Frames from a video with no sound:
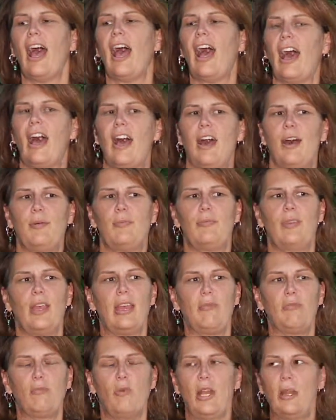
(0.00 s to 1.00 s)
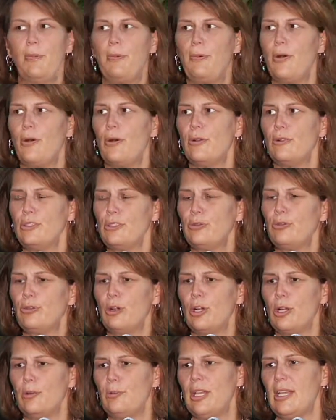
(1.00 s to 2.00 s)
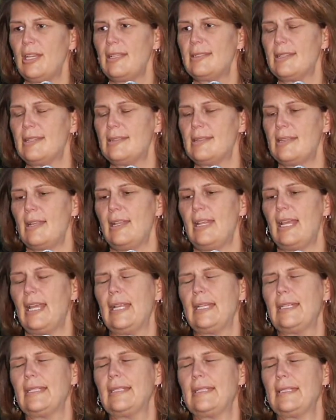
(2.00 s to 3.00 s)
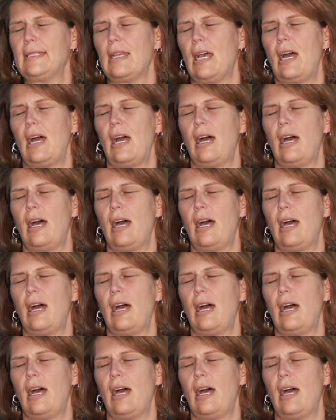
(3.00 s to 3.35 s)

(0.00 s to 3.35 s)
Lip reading: And what a POST form is that it is